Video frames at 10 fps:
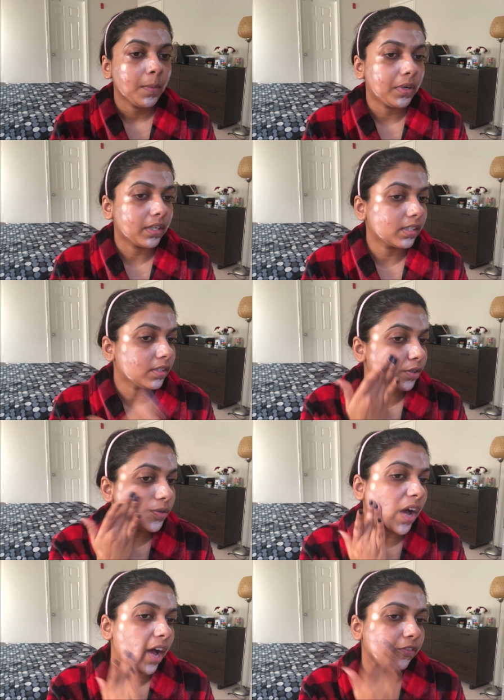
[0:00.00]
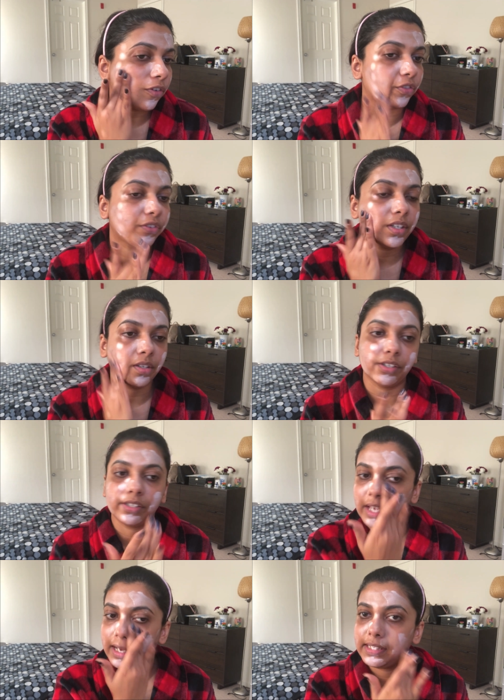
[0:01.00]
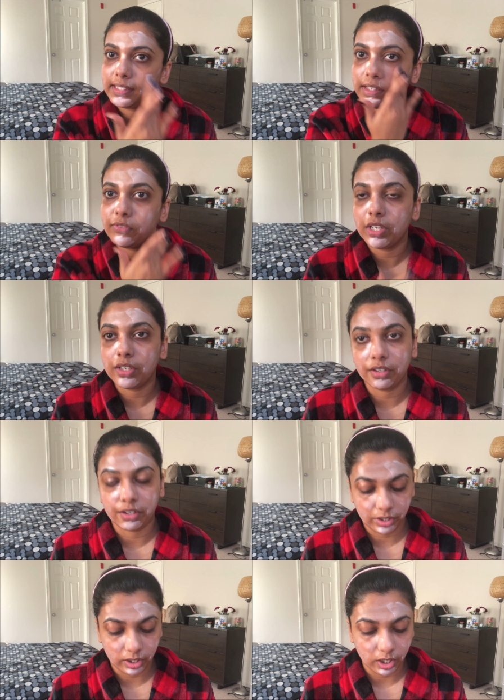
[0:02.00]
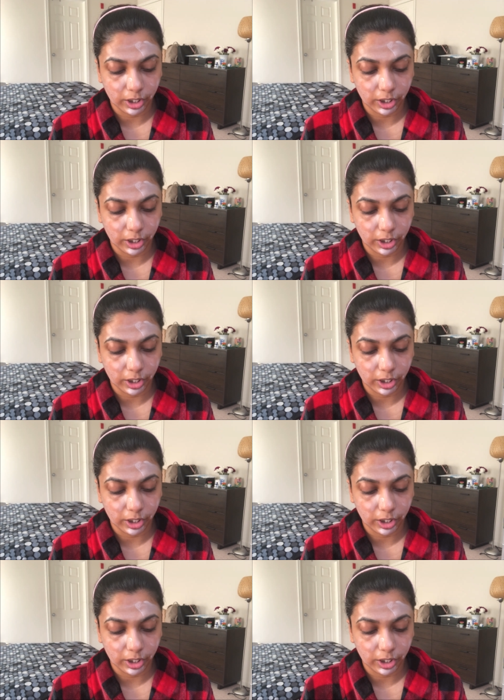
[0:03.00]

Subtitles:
But it's good to have for winters, as in winter